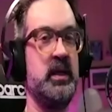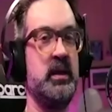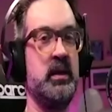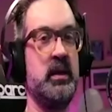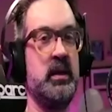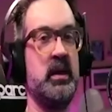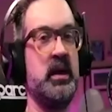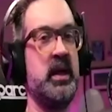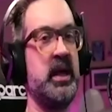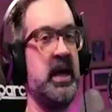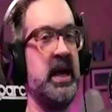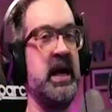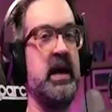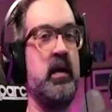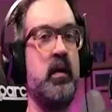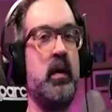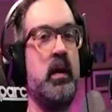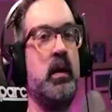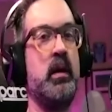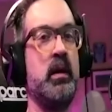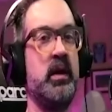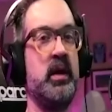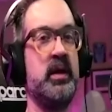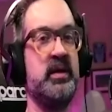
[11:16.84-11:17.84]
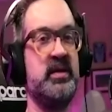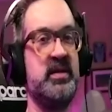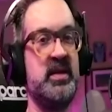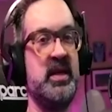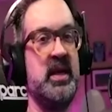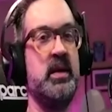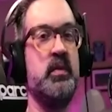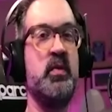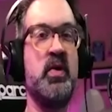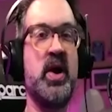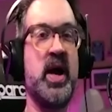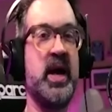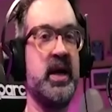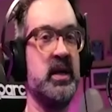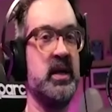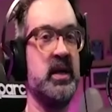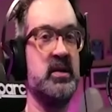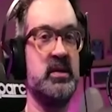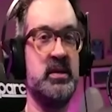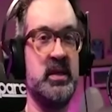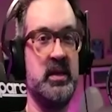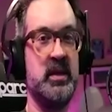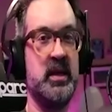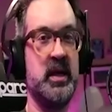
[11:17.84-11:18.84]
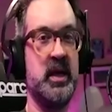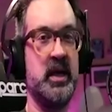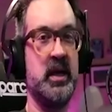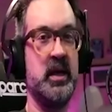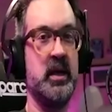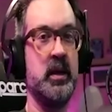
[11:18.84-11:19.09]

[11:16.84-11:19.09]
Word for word: it had all the team riders in there,